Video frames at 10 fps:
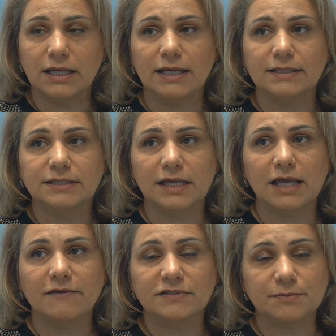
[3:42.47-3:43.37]
and they
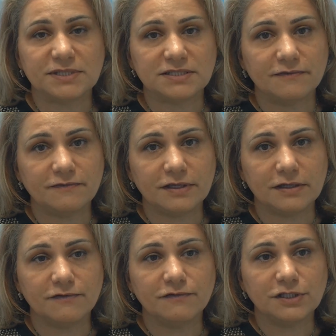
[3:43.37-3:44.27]
have
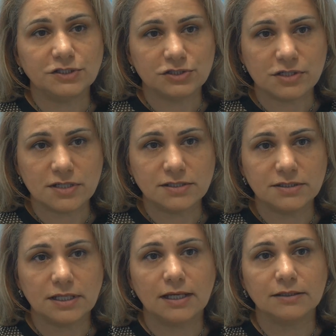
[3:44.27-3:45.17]
specific
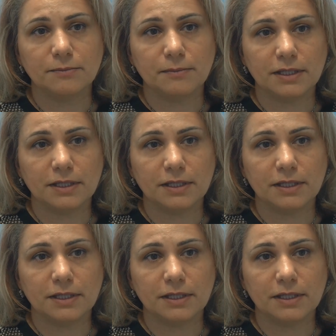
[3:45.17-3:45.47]
features that